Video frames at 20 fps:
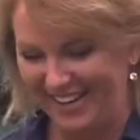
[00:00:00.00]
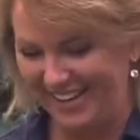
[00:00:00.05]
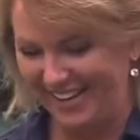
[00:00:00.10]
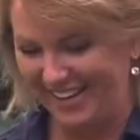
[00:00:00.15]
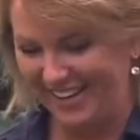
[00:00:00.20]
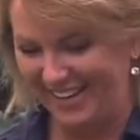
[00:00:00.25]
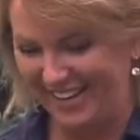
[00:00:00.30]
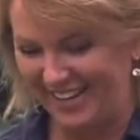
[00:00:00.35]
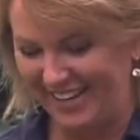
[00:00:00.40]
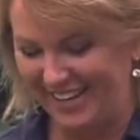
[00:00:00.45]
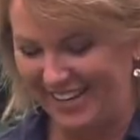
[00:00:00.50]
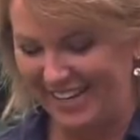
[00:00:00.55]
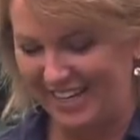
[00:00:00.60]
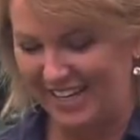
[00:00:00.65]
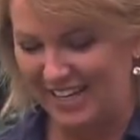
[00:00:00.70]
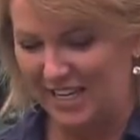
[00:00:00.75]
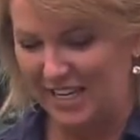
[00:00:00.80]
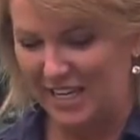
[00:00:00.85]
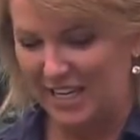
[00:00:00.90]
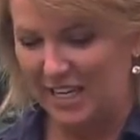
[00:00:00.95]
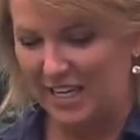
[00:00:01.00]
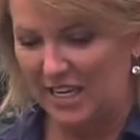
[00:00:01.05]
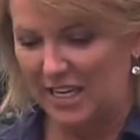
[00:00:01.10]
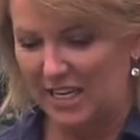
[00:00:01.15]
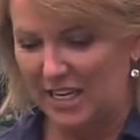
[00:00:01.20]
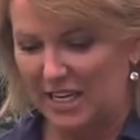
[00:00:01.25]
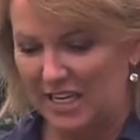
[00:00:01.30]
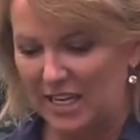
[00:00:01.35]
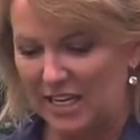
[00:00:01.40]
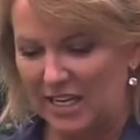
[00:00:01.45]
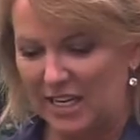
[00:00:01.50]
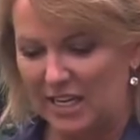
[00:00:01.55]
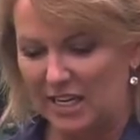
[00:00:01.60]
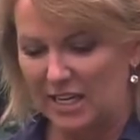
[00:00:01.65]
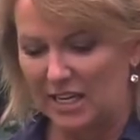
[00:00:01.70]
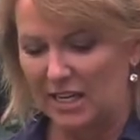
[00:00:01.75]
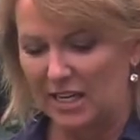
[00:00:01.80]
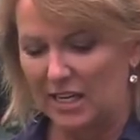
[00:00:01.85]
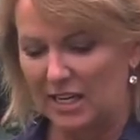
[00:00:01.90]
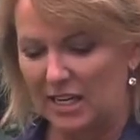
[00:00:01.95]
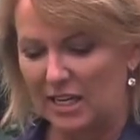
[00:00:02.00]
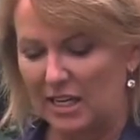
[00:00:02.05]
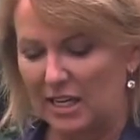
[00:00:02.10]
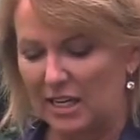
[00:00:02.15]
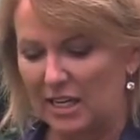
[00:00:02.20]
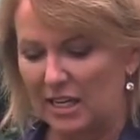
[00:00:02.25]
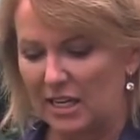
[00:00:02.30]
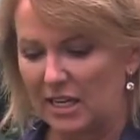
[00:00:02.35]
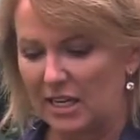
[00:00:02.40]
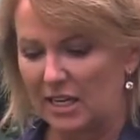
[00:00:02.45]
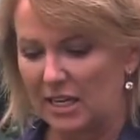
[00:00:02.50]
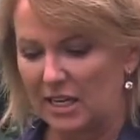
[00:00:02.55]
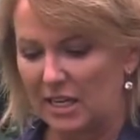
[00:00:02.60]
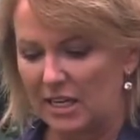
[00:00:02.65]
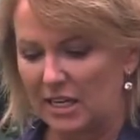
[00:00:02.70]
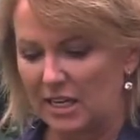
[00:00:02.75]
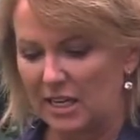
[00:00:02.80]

This person isn't speaking.